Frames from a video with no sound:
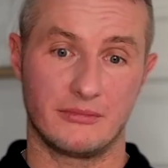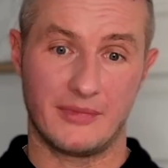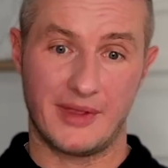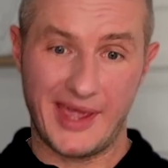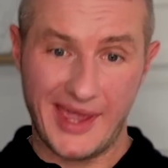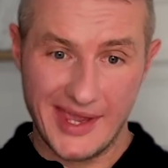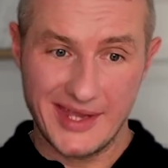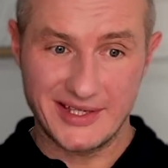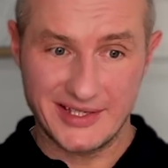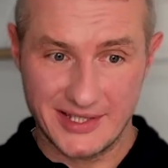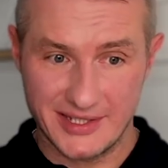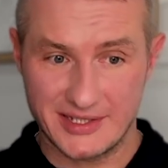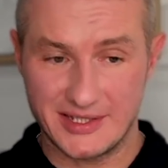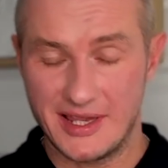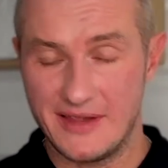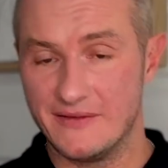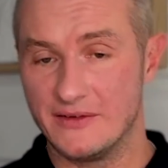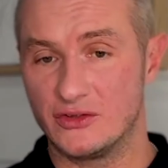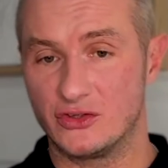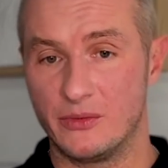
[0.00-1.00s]
eSys
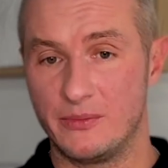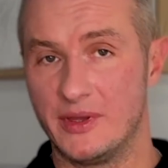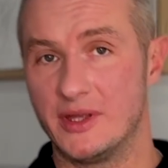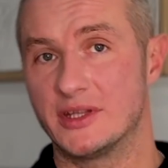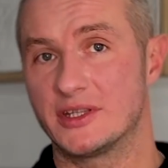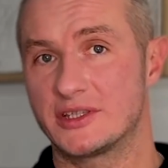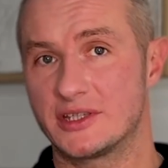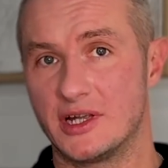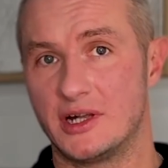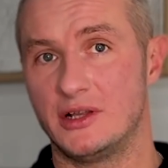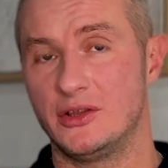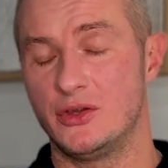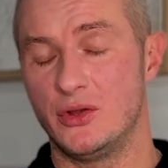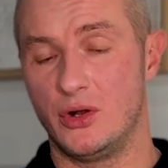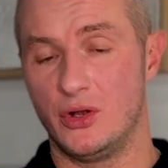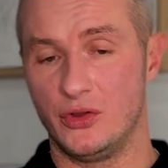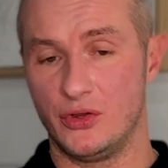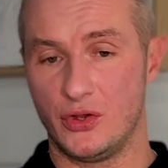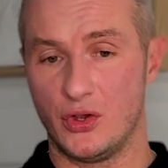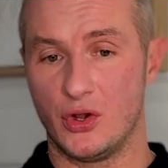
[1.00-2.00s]
even to be installed
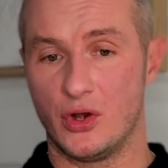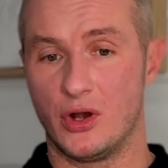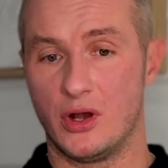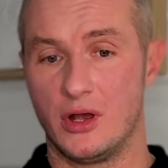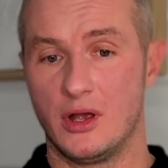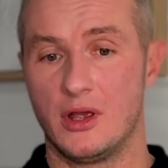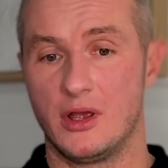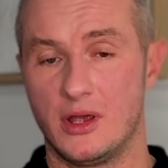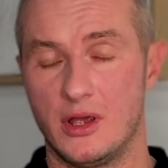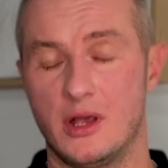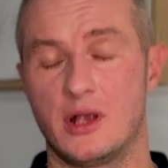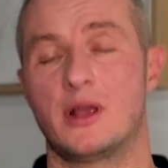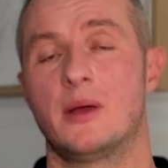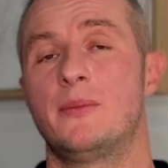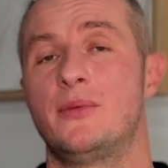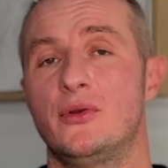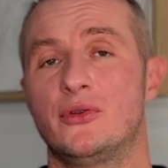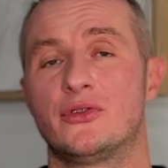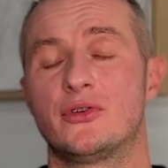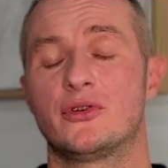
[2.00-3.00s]
on your
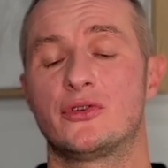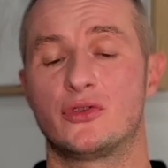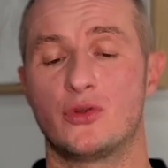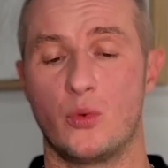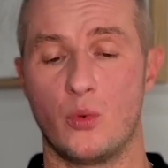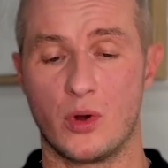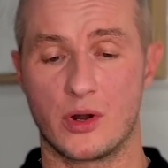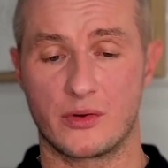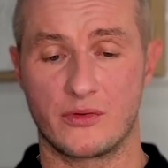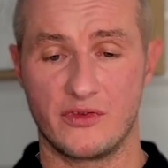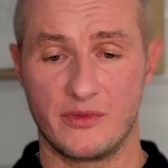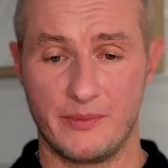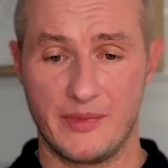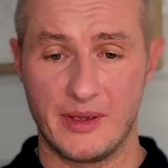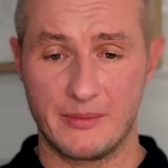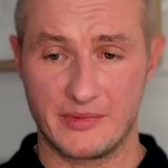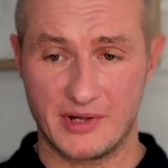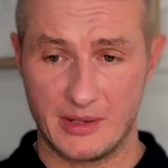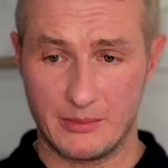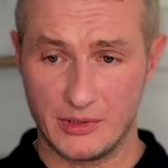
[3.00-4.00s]
computer to work with
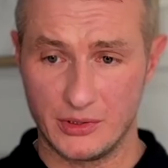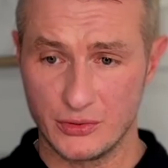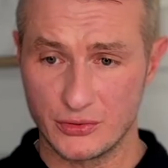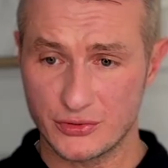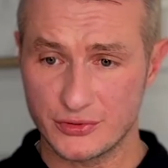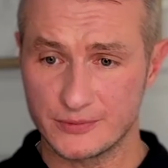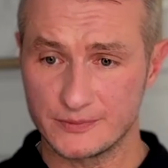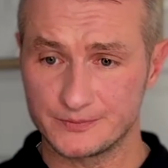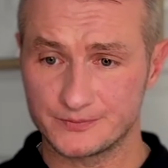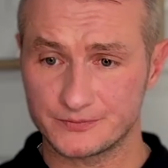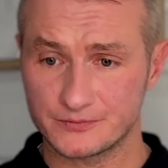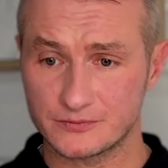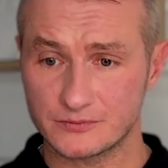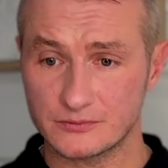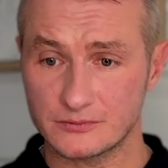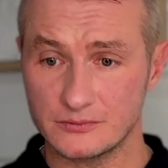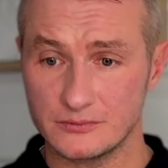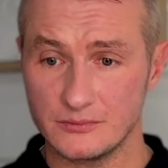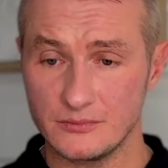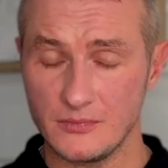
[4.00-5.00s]
BMWs,
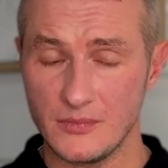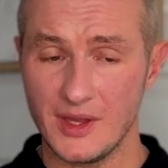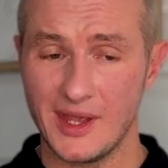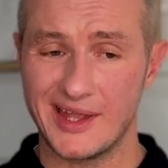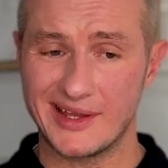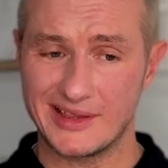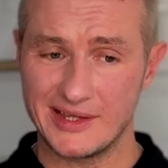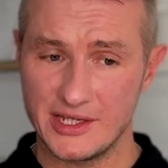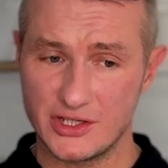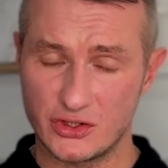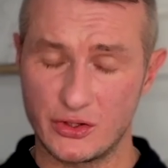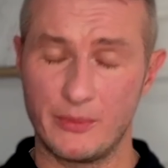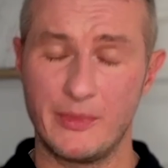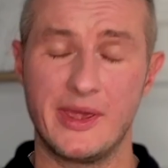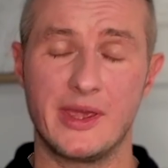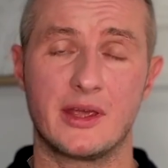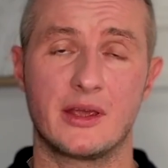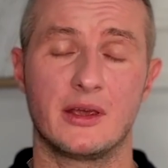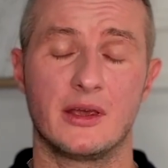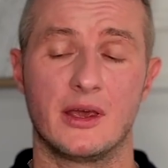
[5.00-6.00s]
at least to
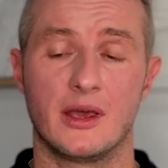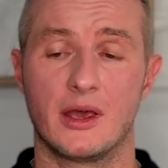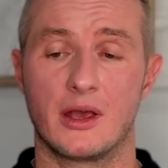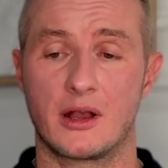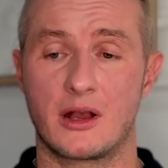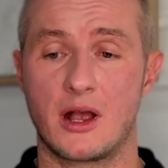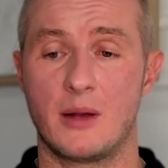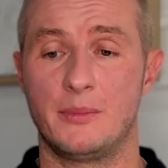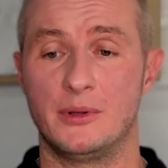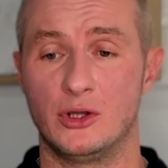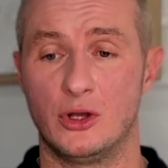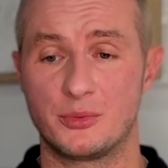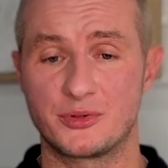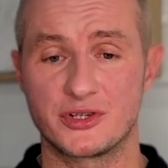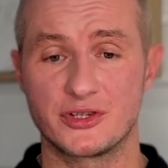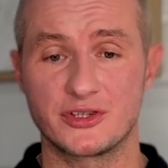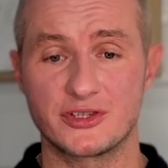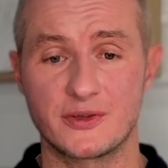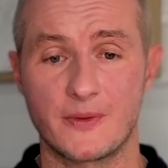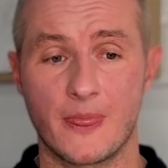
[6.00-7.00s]
make a couple
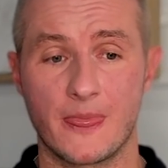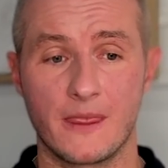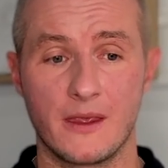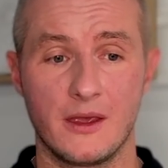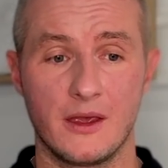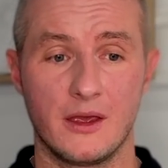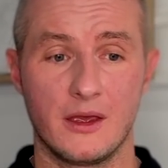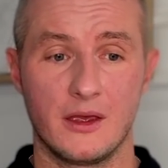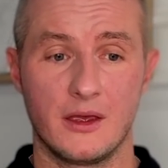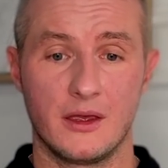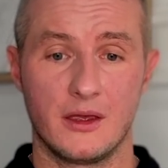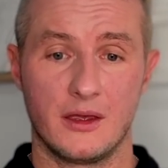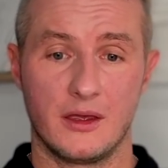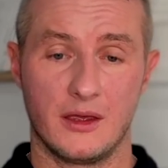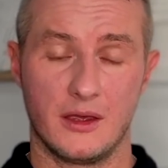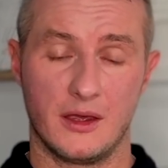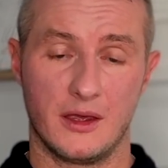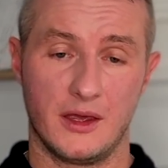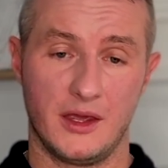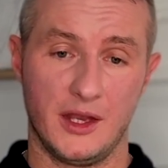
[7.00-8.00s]
options.
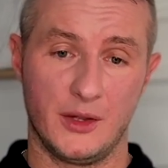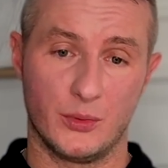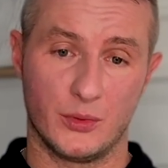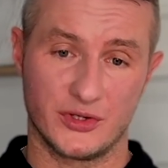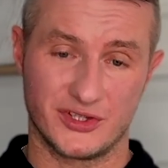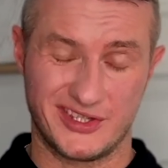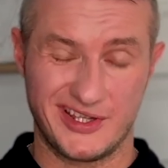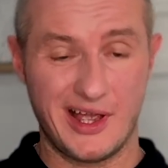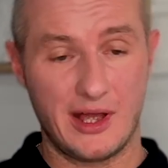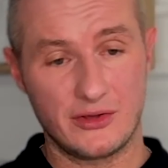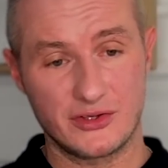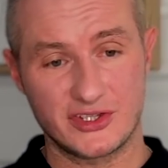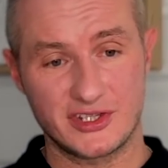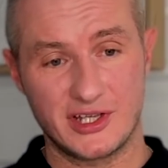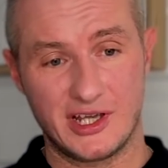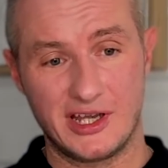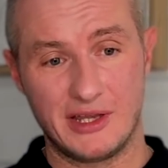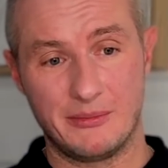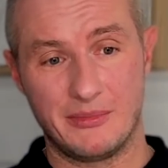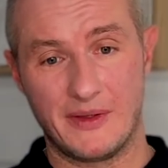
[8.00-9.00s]
It was
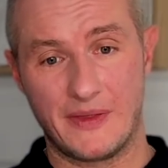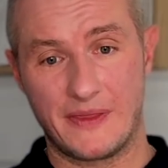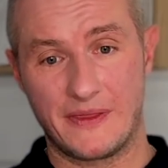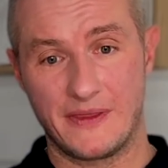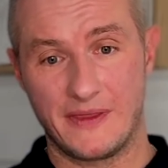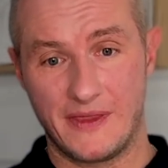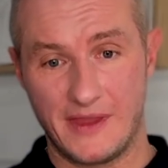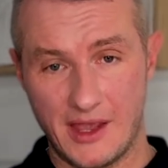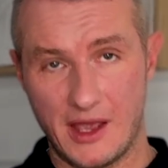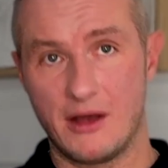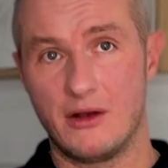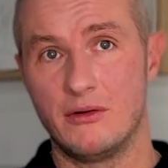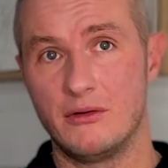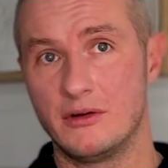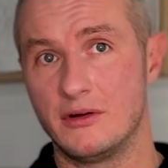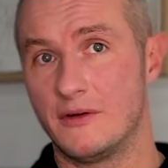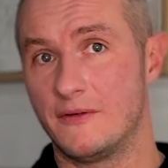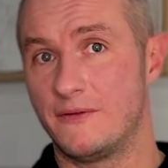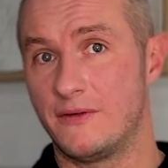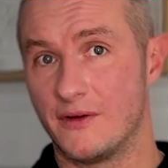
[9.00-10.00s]
downside, but
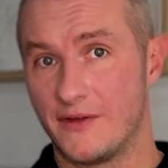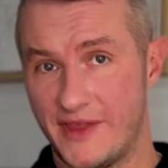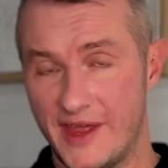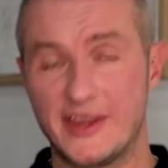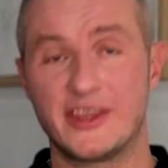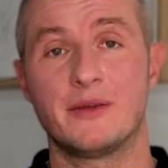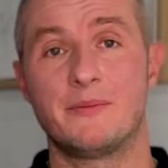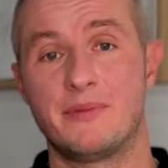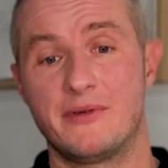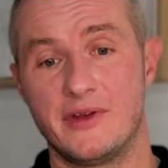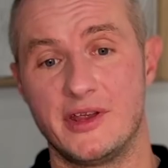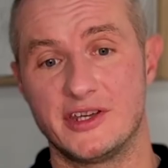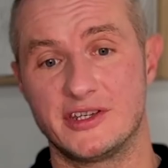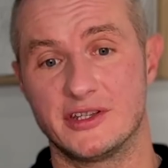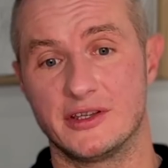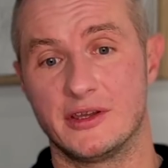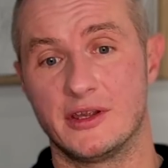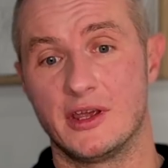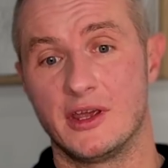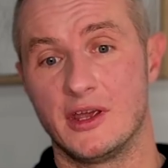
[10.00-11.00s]
now for that
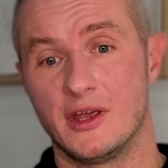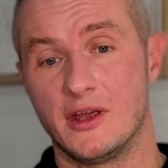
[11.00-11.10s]
operation,